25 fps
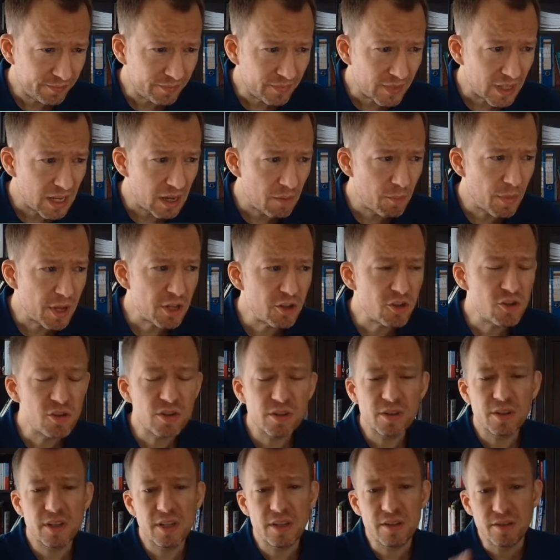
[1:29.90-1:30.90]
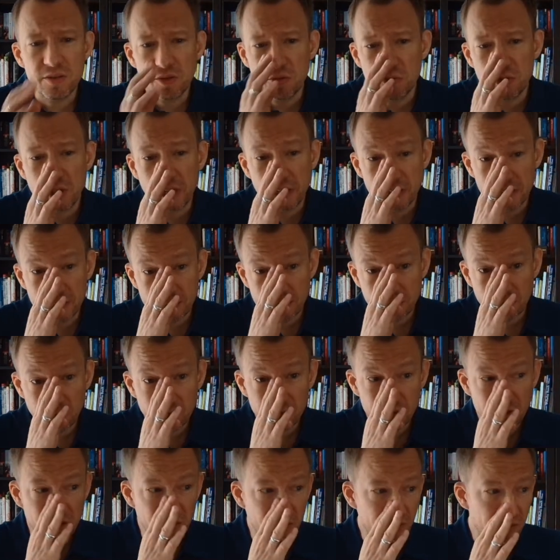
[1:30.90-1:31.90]
I mentioned these two guys
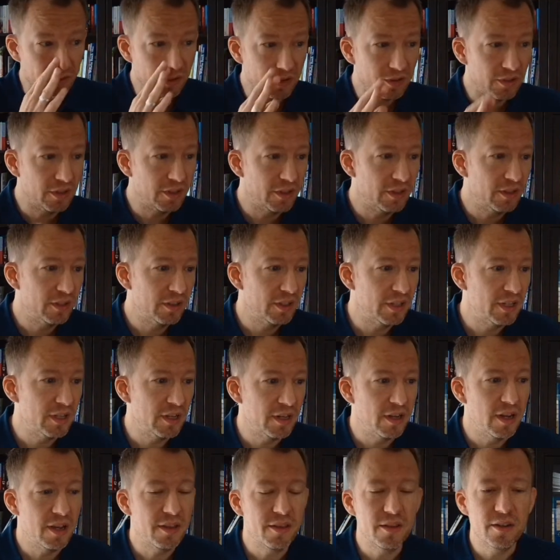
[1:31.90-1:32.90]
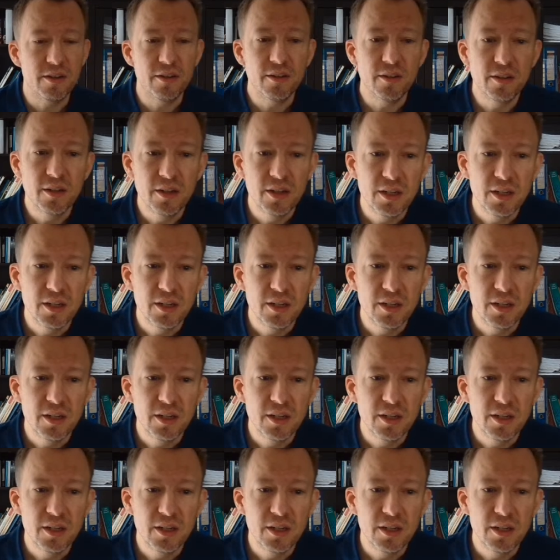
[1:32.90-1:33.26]
also in another